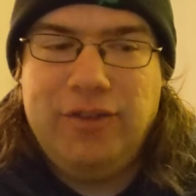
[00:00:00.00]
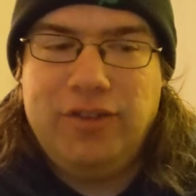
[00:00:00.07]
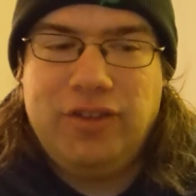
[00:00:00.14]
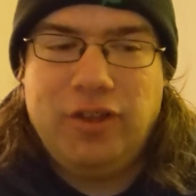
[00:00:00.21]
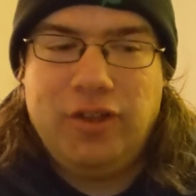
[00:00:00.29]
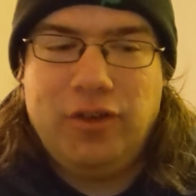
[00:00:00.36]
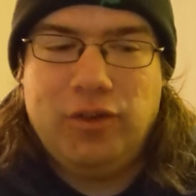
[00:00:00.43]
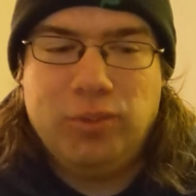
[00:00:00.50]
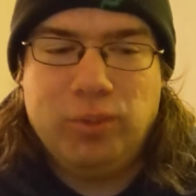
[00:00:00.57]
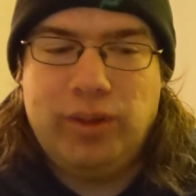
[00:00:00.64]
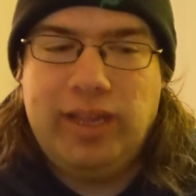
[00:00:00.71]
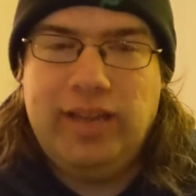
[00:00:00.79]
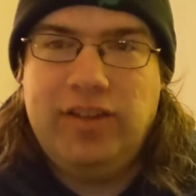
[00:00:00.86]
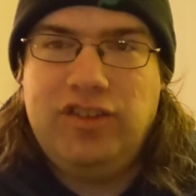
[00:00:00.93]
just
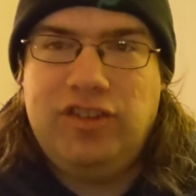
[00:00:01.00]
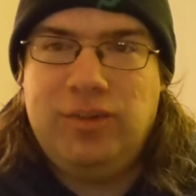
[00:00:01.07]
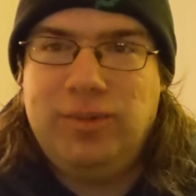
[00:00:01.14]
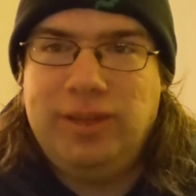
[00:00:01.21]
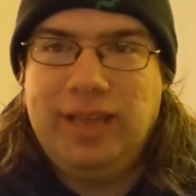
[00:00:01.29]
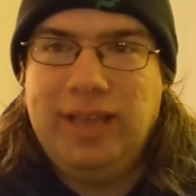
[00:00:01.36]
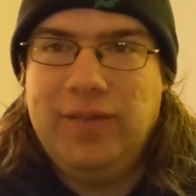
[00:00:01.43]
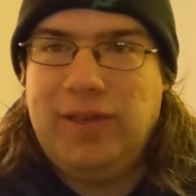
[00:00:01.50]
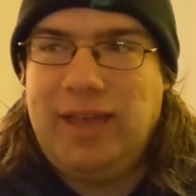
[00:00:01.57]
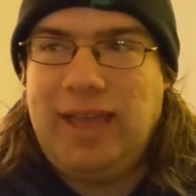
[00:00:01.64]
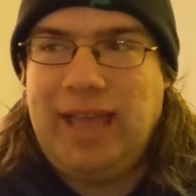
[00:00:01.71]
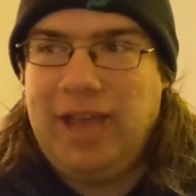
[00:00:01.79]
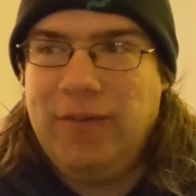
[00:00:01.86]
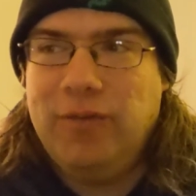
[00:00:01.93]
agreed to give
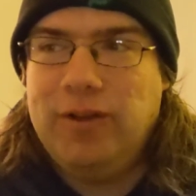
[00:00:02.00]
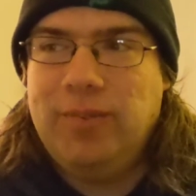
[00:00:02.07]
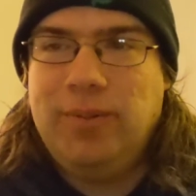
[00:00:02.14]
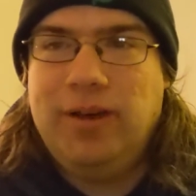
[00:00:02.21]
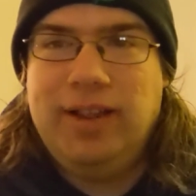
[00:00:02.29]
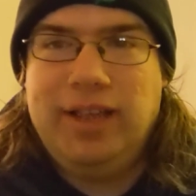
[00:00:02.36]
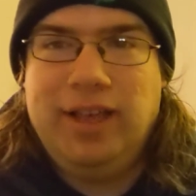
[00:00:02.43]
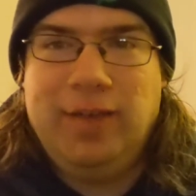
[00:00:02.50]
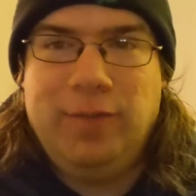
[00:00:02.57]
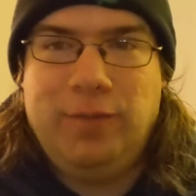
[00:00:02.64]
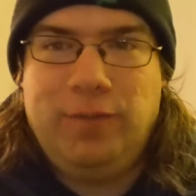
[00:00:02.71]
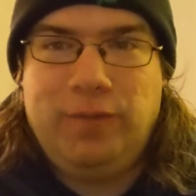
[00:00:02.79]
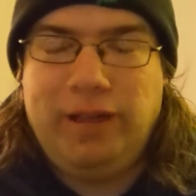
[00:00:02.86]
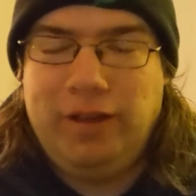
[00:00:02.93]
everybody a
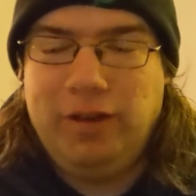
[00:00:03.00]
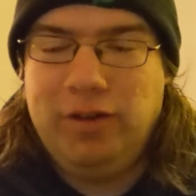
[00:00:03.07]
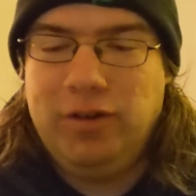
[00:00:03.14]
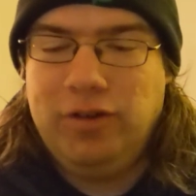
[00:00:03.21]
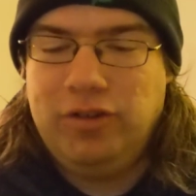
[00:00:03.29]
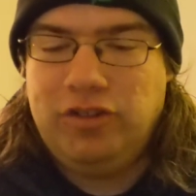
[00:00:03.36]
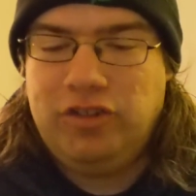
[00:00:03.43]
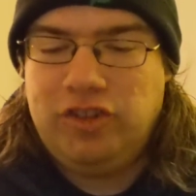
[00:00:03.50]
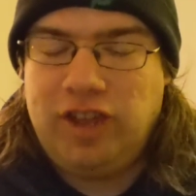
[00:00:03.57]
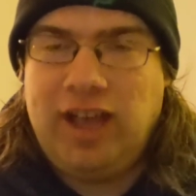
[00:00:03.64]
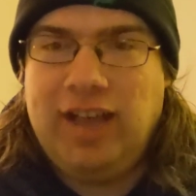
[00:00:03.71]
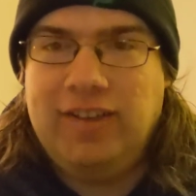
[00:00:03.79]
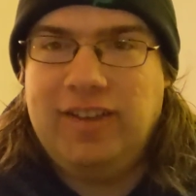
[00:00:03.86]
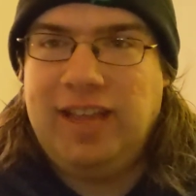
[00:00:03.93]
fair
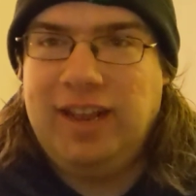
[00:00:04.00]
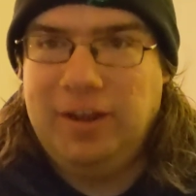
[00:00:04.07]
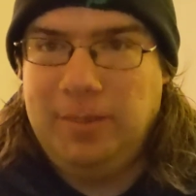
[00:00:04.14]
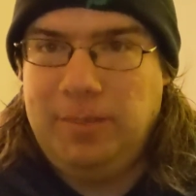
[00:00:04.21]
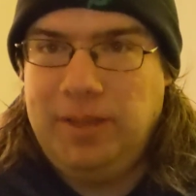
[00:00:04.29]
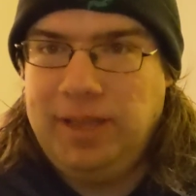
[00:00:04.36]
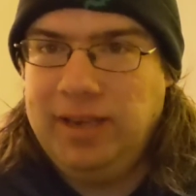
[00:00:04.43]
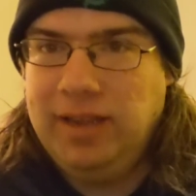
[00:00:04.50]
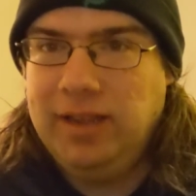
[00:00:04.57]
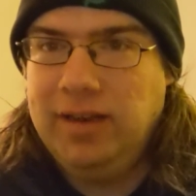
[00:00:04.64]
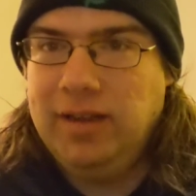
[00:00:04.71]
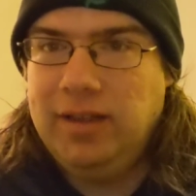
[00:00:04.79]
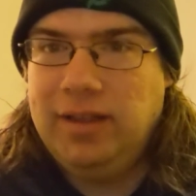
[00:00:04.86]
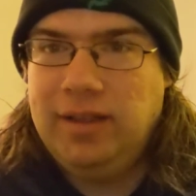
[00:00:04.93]
shot and
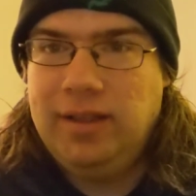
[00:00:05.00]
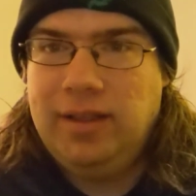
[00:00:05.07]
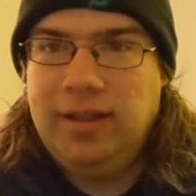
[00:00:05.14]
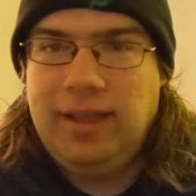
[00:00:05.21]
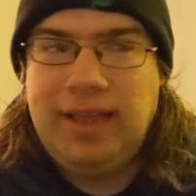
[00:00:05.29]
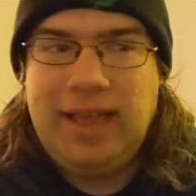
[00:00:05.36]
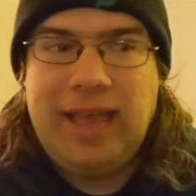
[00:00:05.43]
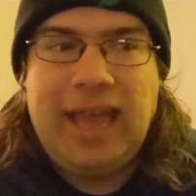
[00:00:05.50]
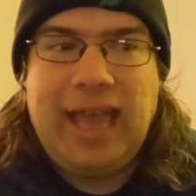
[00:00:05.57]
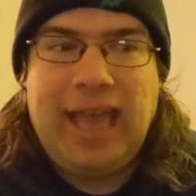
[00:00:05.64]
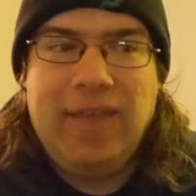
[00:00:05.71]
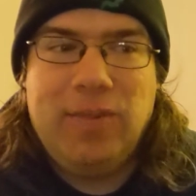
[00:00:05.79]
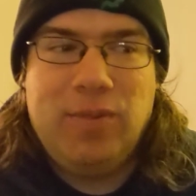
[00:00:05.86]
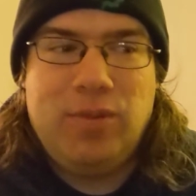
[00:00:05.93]
opinion.
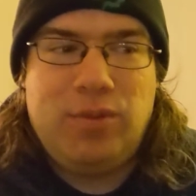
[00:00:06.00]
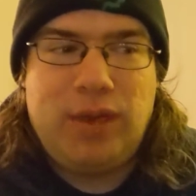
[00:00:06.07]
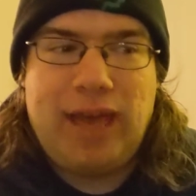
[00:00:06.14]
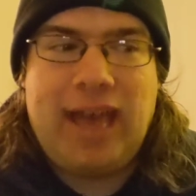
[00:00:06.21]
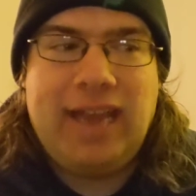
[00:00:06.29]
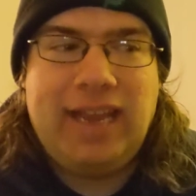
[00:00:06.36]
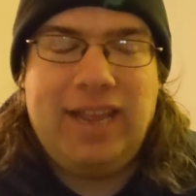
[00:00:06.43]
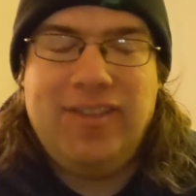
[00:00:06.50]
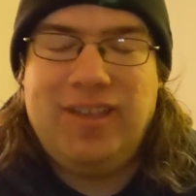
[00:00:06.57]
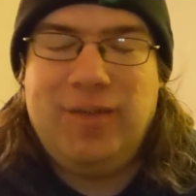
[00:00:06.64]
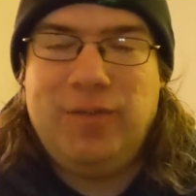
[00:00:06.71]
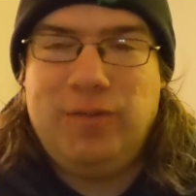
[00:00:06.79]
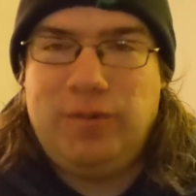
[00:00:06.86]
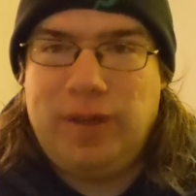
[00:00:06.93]
And that is
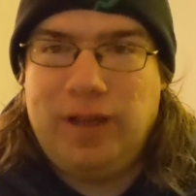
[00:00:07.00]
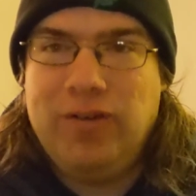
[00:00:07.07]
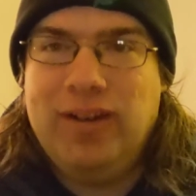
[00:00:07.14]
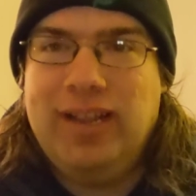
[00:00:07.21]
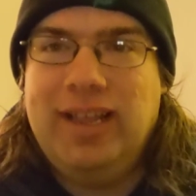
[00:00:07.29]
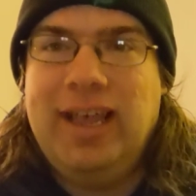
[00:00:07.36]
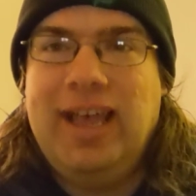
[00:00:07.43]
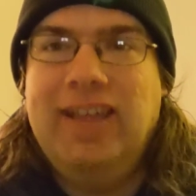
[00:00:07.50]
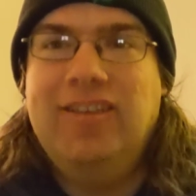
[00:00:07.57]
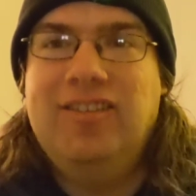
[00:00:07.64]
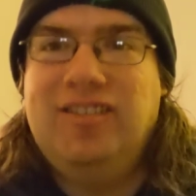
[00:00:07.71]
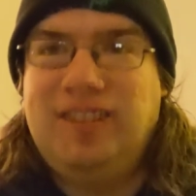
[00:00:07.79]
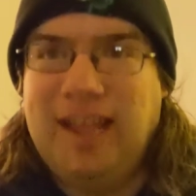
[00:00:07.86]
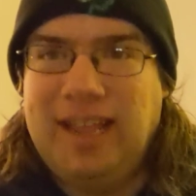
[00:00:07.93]
a very
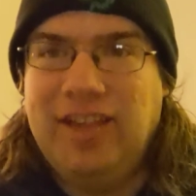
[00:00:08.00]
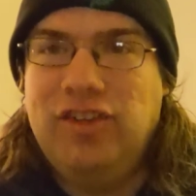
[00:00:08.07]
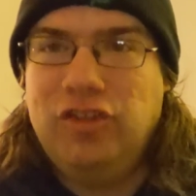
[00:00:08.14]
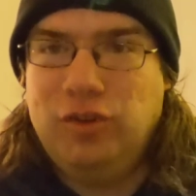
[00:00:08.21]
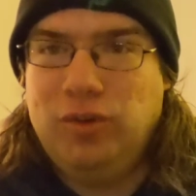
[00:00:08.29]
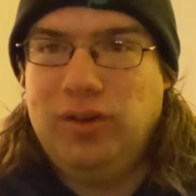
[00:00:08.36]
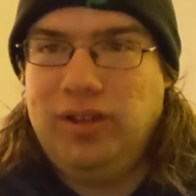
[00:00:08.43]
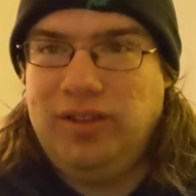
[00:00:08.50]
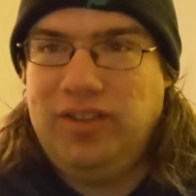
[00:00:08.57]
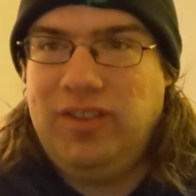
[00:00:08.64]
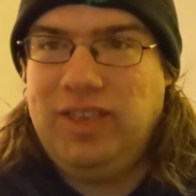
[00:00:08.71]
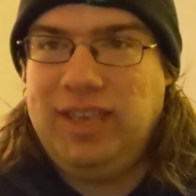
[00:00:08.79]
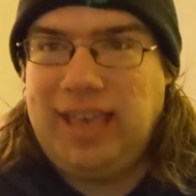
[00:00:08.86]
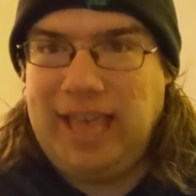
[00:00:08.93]

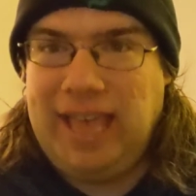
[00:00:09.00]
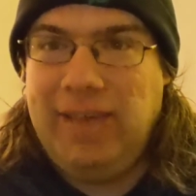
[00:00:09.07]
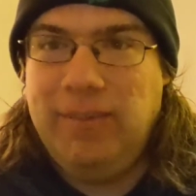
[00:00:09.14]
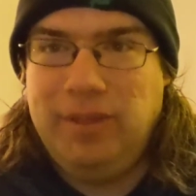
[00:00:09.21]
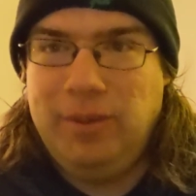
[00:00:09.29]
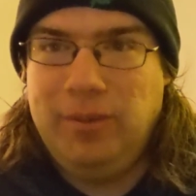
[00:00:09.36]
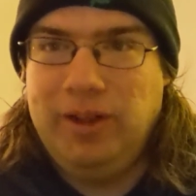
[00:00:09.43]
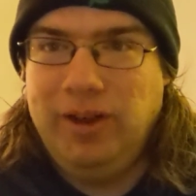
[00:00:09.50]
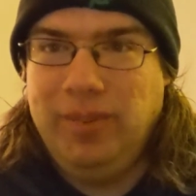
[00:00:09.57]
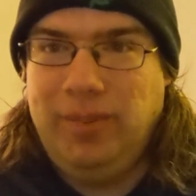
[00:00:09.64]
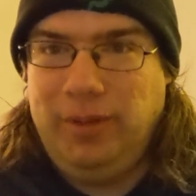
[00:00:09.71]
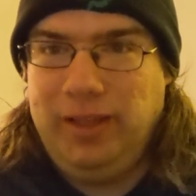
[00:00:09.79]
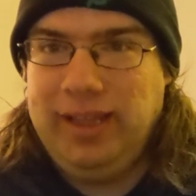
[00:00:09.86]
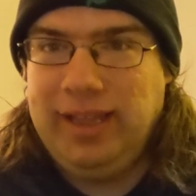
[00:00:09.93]
dangerous game that we are
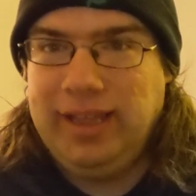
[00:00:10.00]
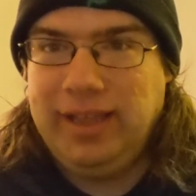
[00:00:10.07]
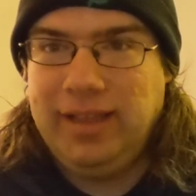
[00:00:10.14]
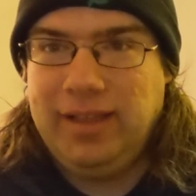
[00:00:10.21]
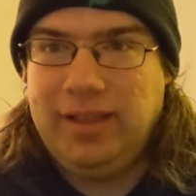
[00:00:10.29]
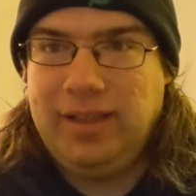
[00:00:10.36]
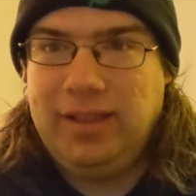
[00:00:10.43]
playing.